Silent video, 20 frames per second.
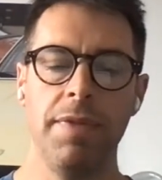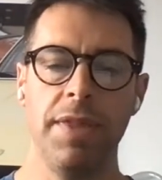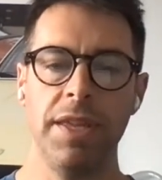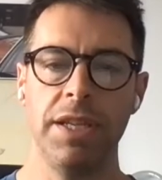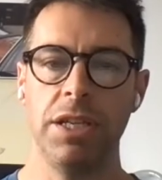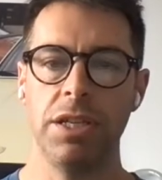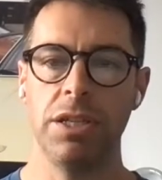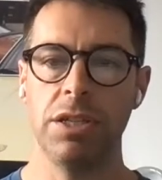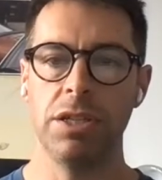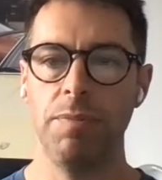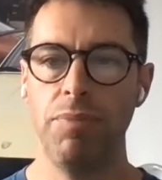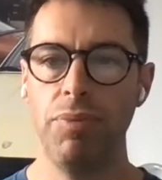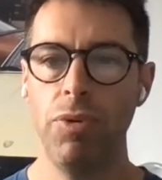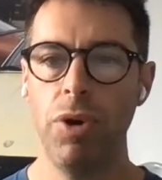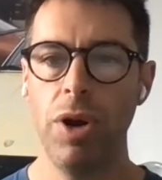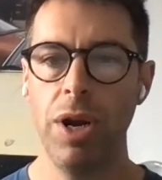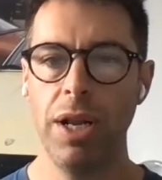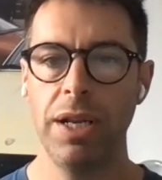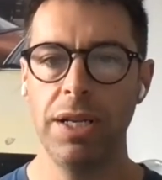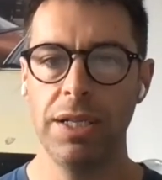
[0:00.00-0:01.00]
This is a
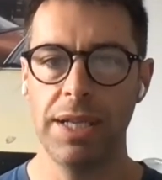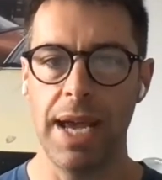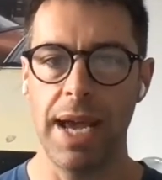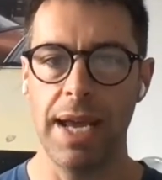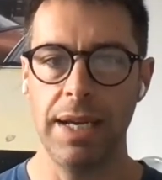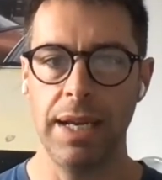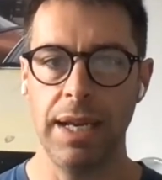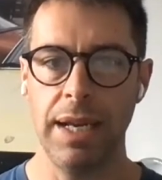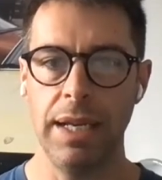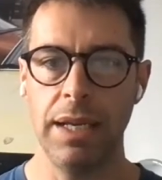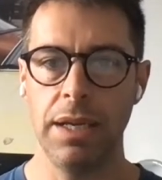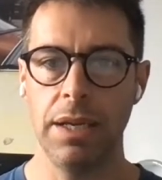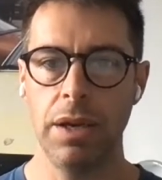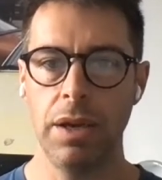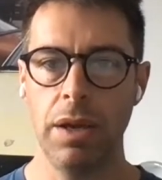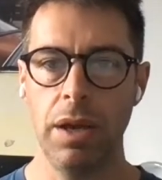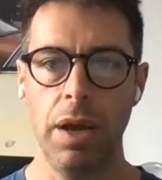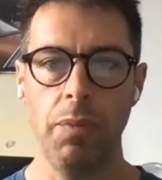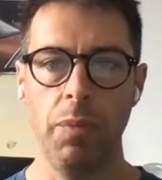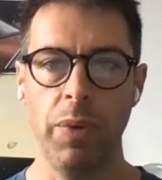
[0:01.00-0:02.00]
brilliant technique.
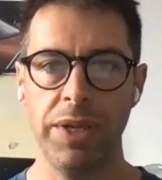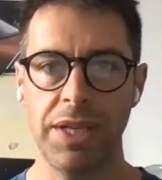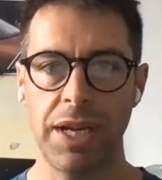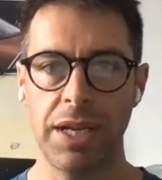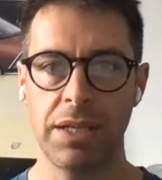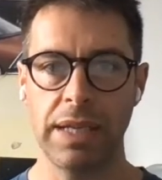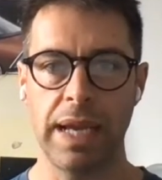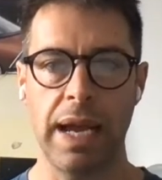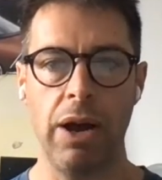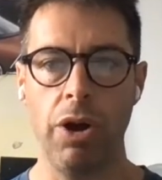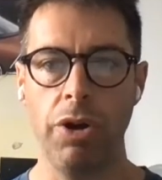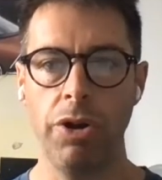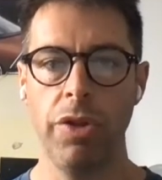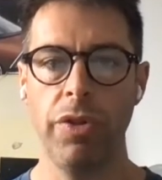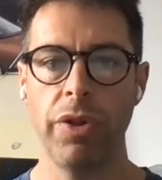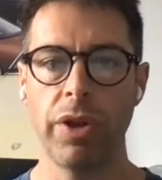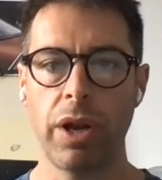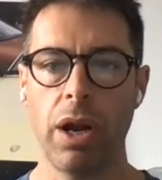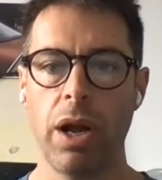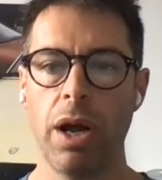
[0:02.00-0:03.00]
We're testing out on
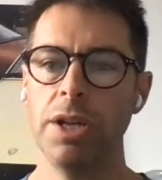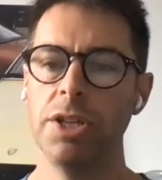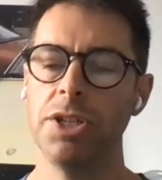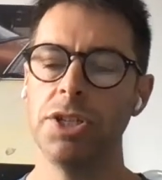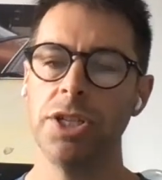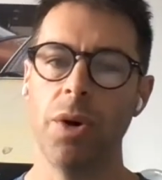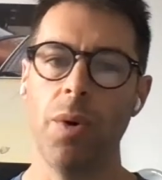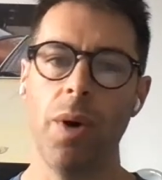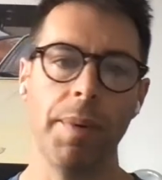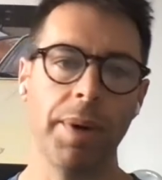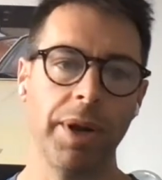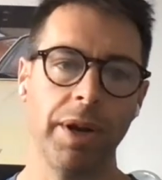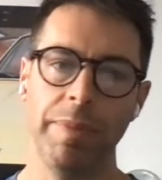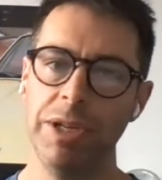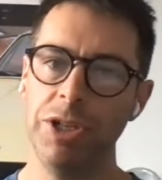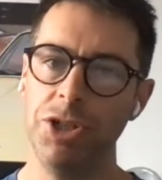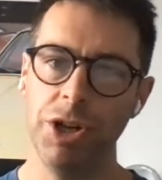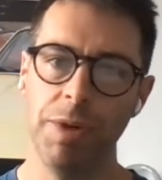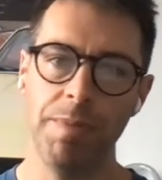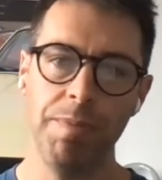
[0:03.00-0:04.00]
other clients, so I'm going to be
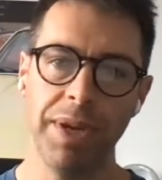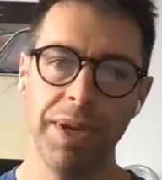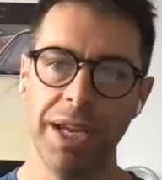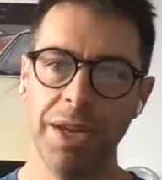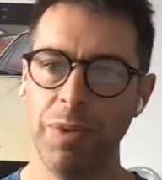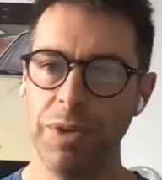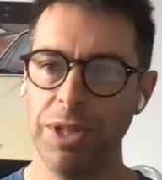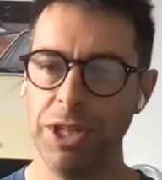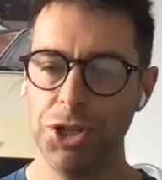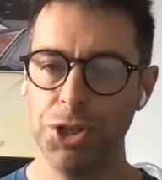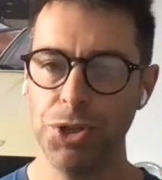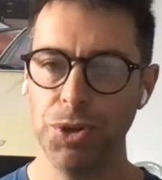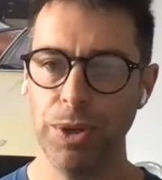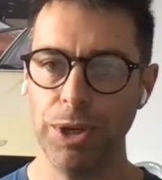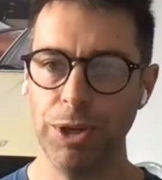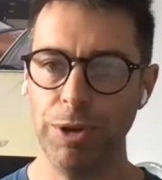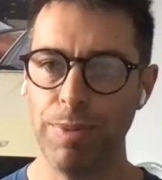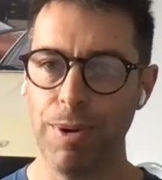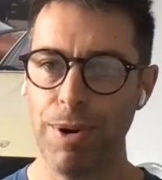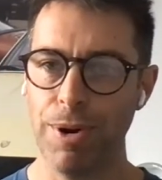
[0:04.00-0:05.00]
jumping in with these short
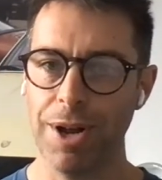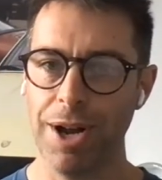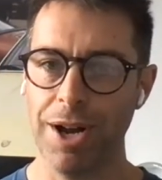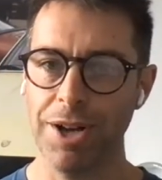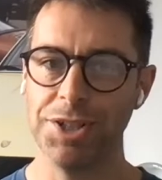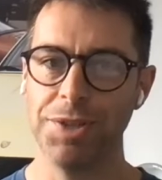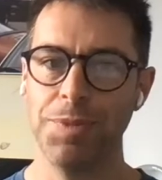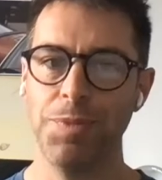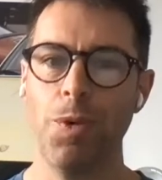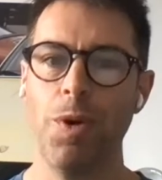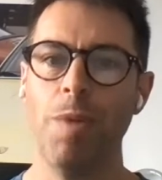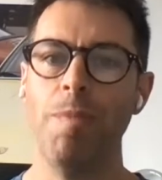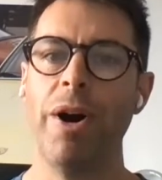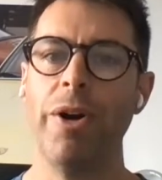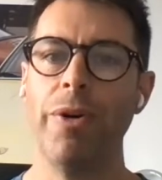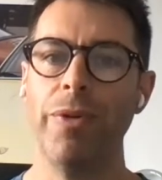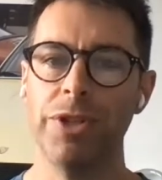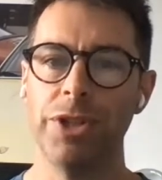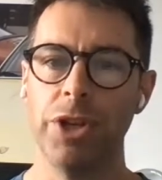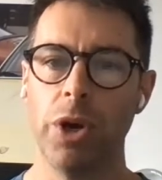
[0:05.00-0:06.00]
little podcasts on what my
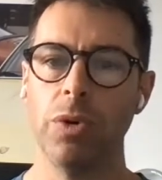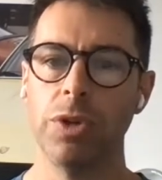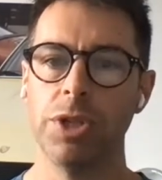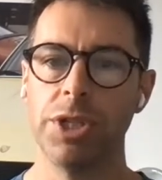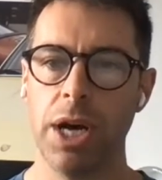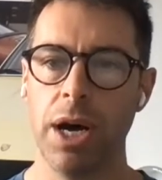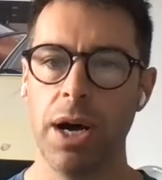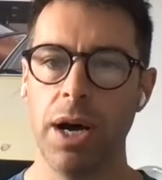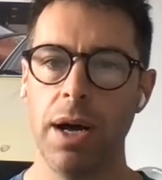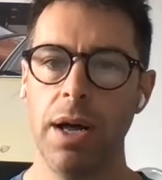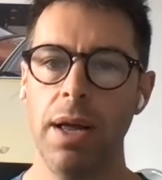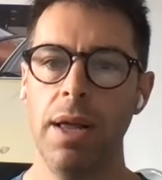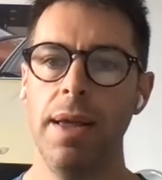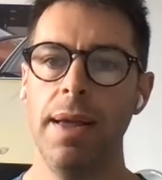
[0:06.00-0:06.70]
results are.